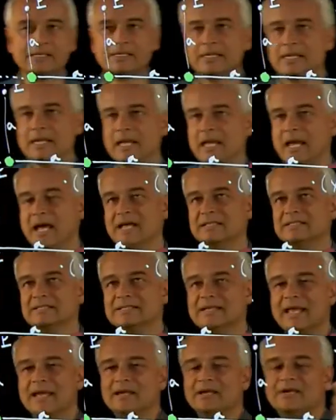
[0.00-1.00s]
P has
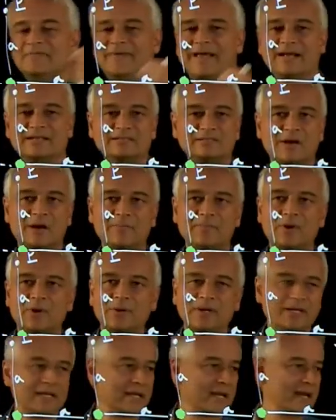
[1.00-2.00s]
a negative x
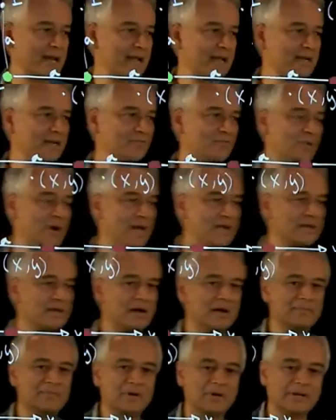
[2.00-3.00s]
component and a negative y
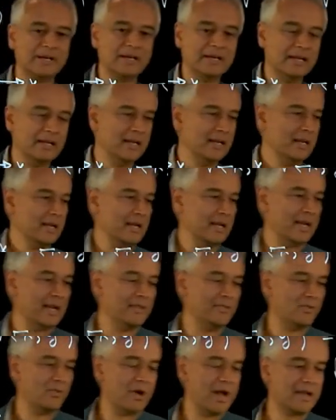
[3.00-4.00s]
component,
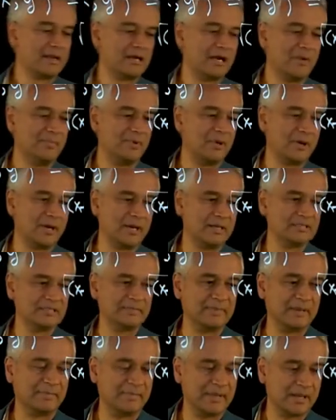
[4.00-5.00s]
and the y component
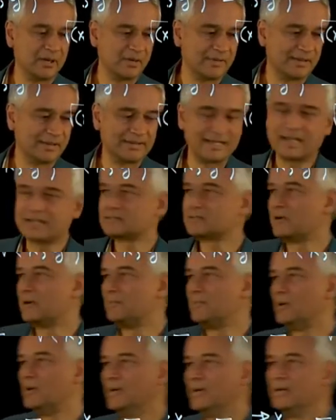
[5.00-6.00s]
is a bit bigger than the x
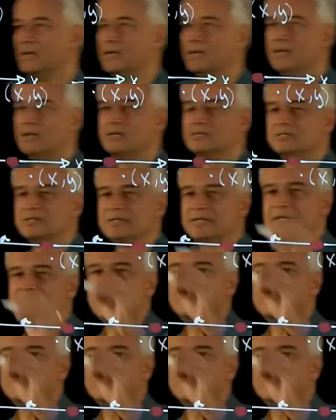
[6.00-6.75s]
component, so